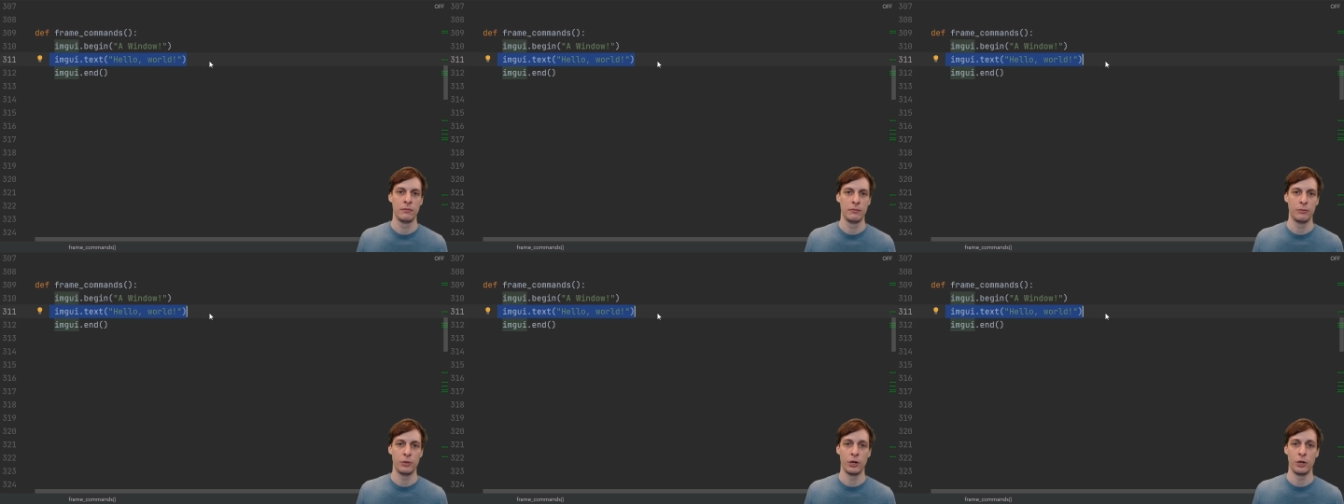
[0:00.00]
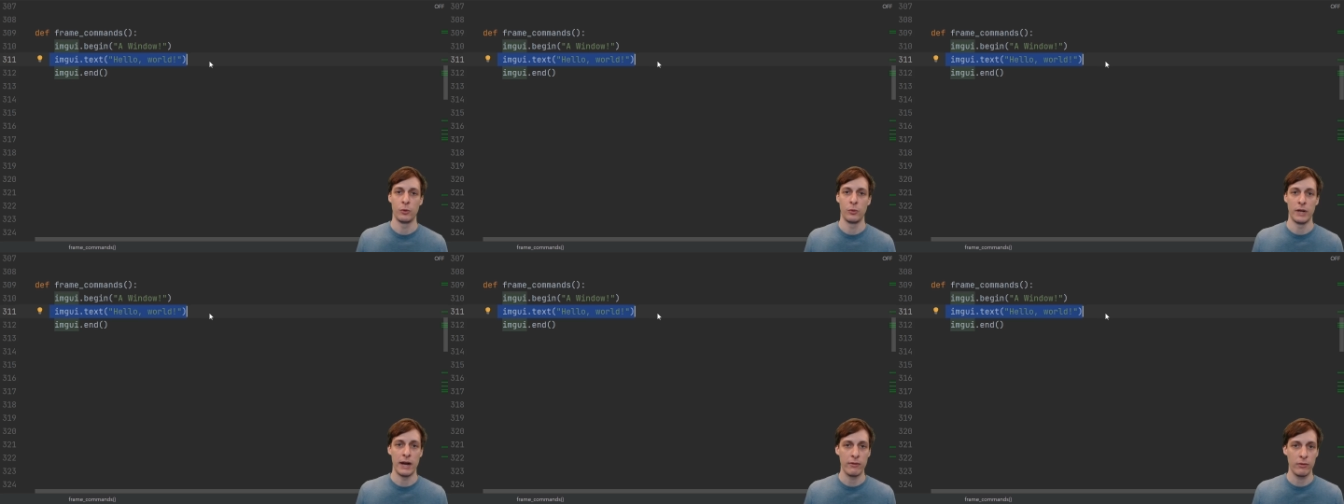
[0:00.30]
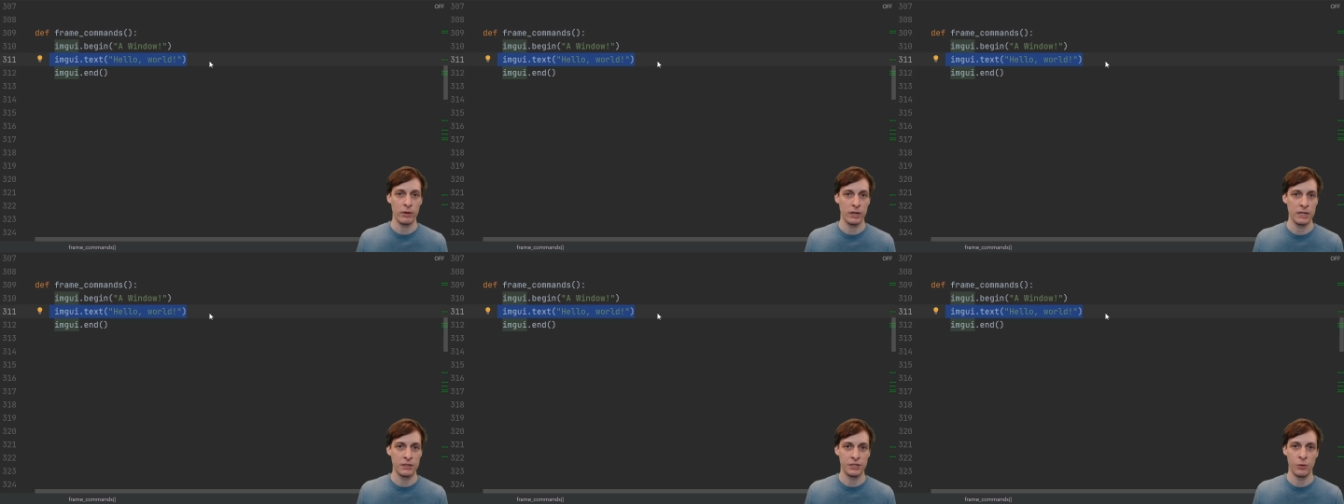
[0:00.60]
Put whatever
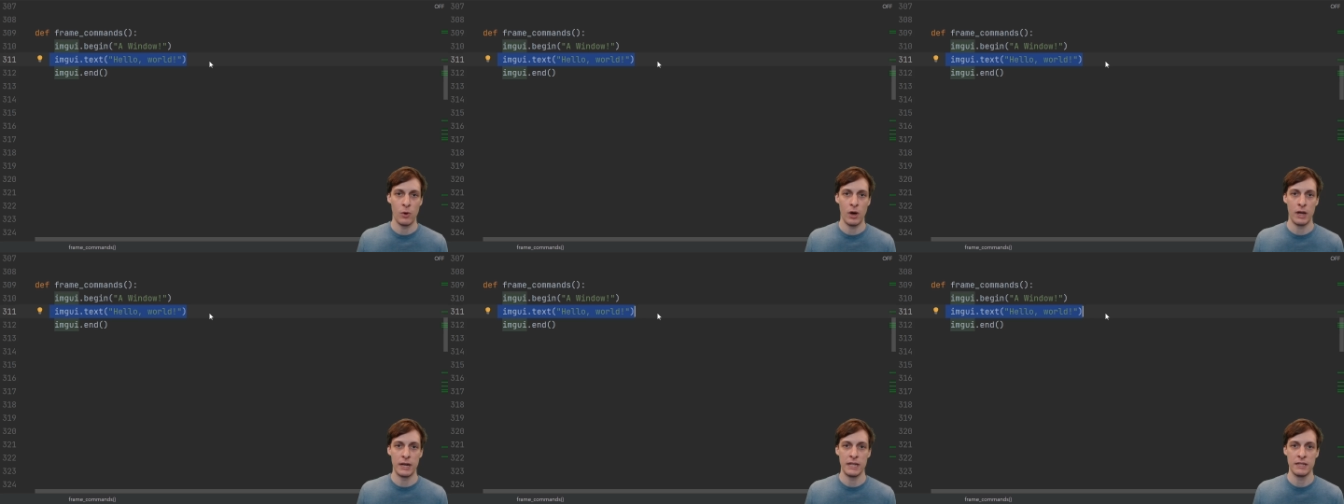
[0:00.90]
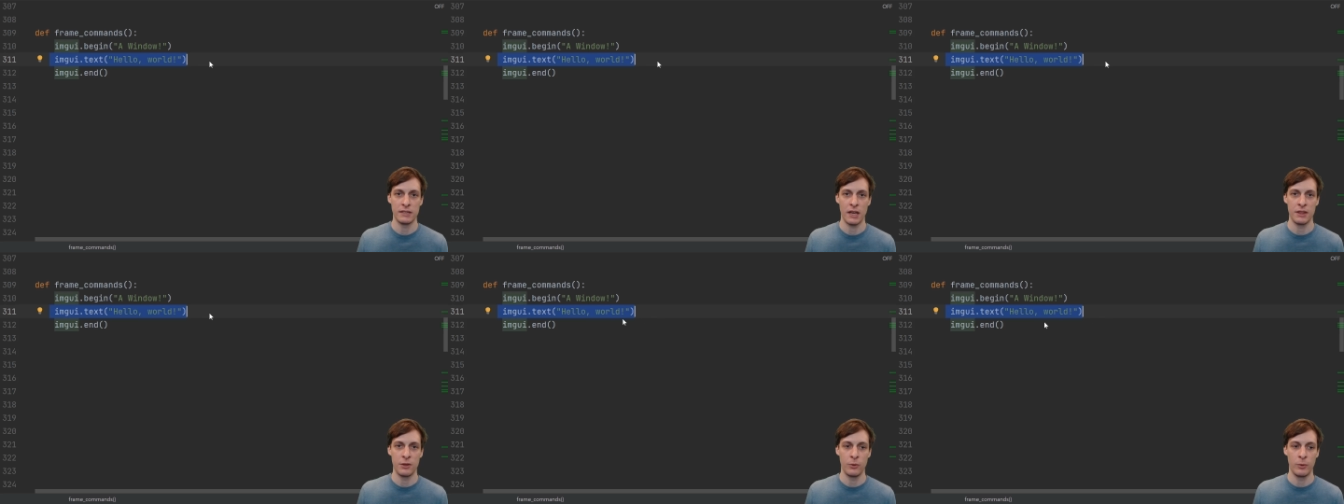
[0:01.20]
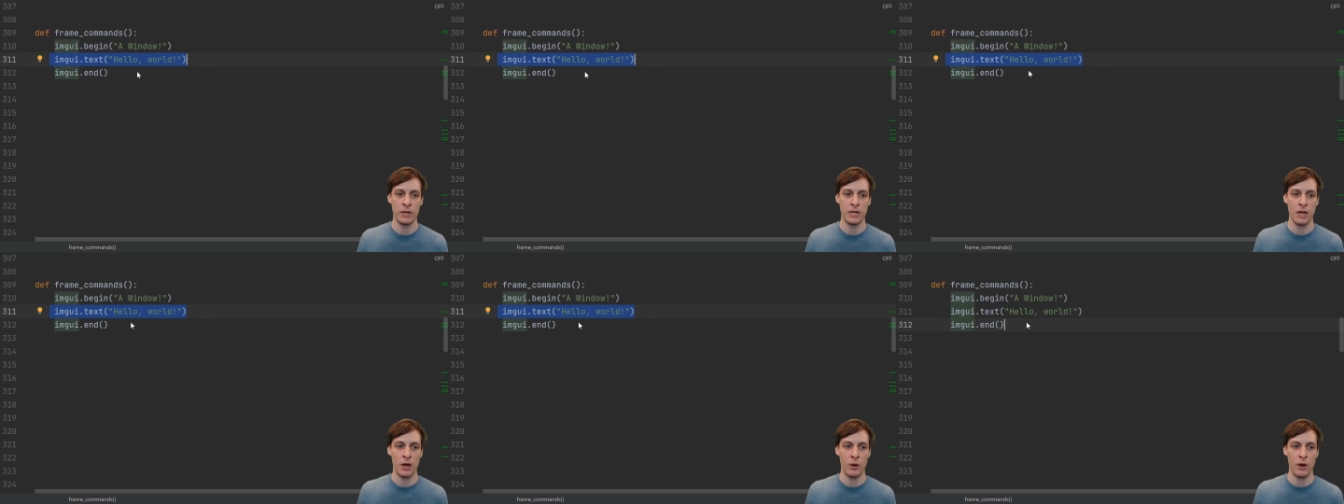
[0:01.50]
it is you want inside the
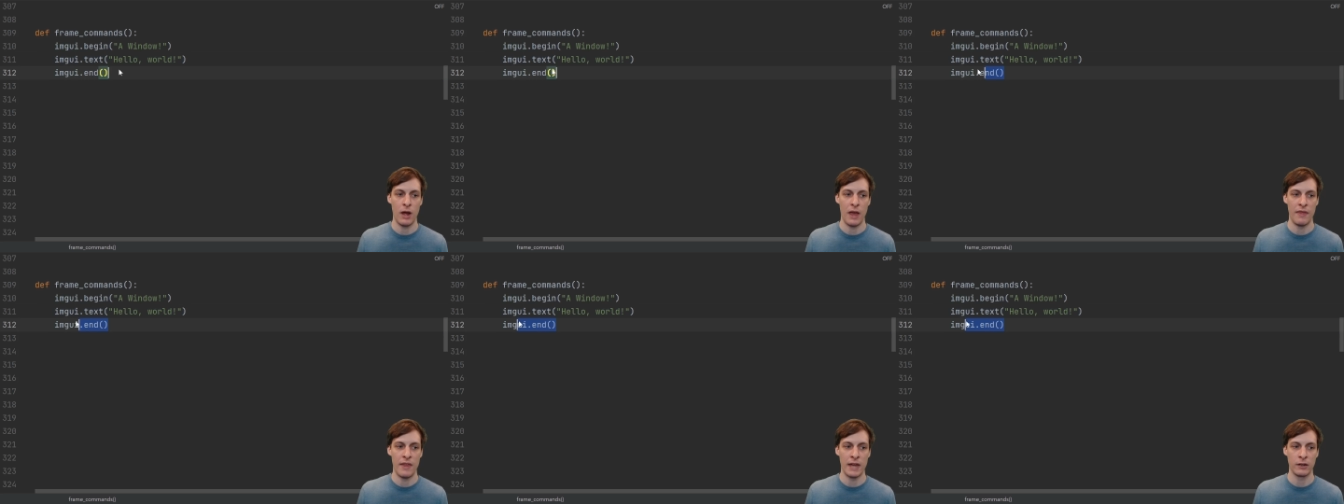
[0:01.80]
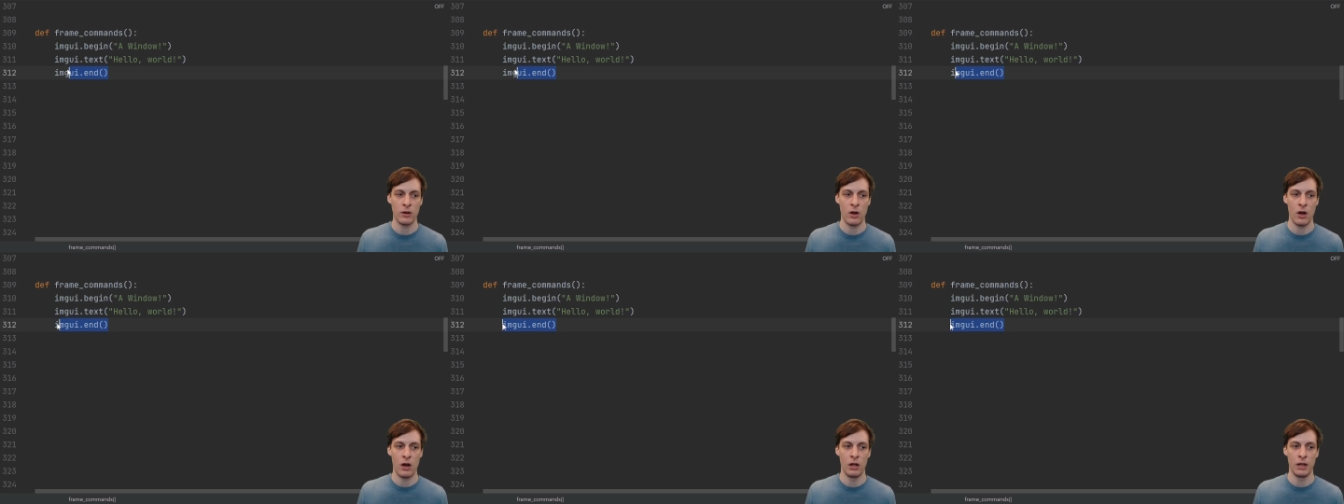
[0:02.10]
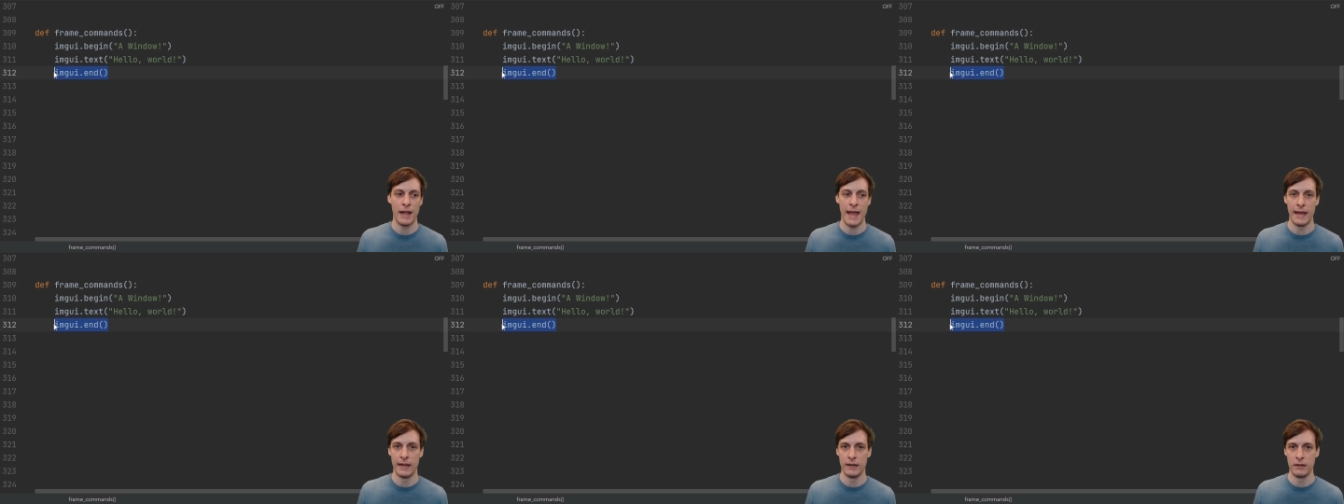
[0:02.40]
window and then call
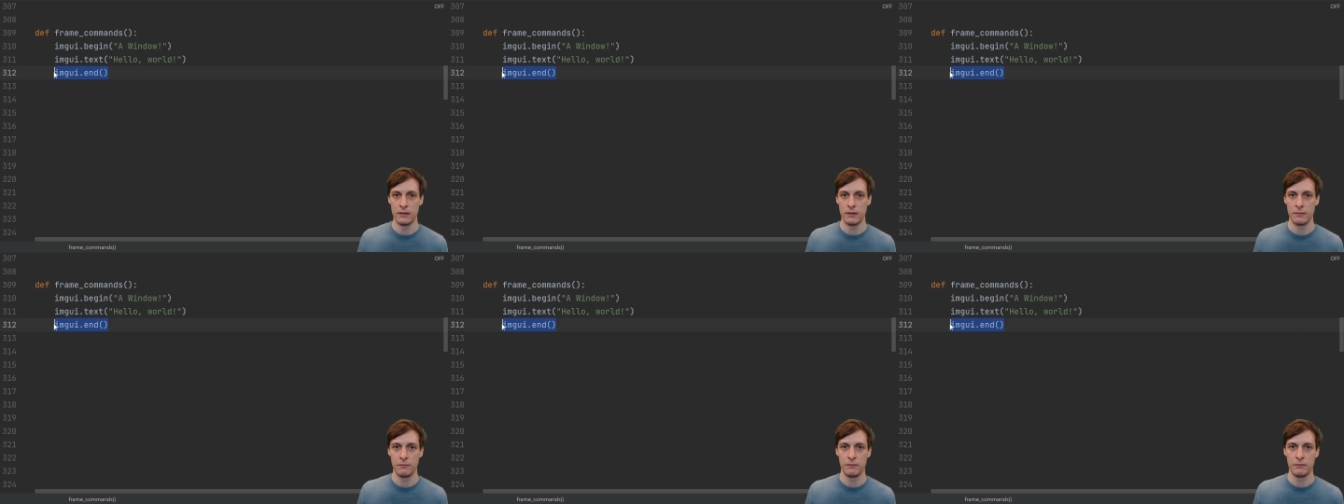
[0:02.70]
end.